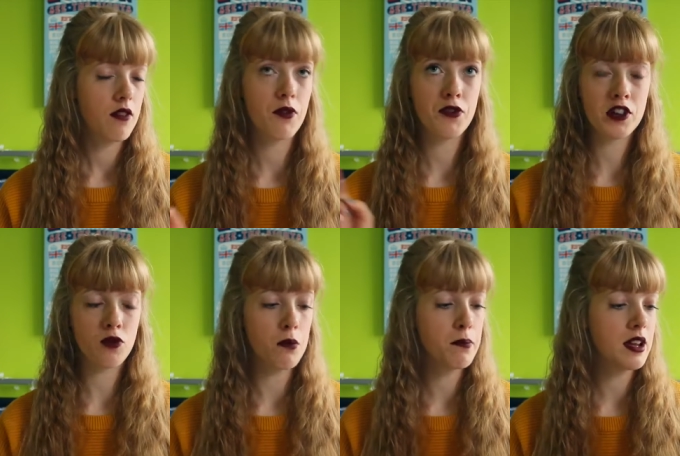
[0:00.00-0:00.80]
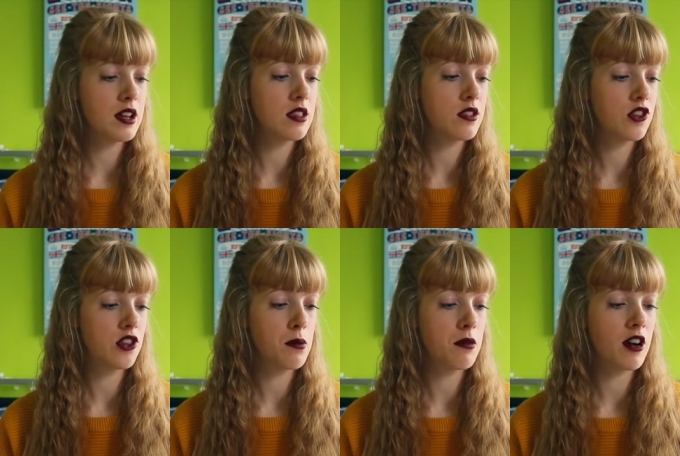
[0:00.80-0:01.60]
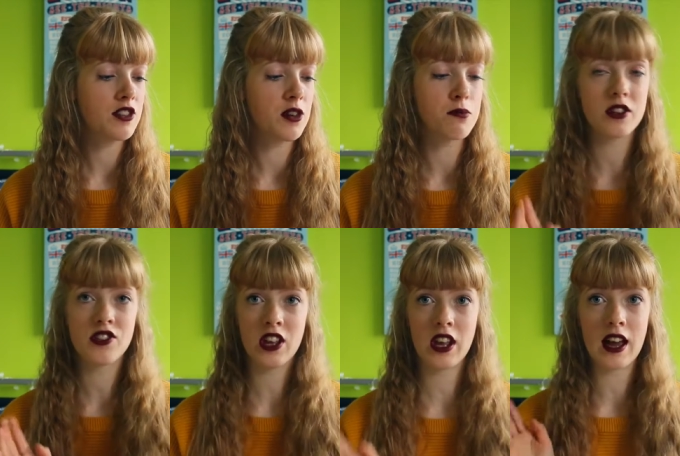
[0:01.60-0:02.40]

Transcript: The first one being The Summer I Turn Pretty,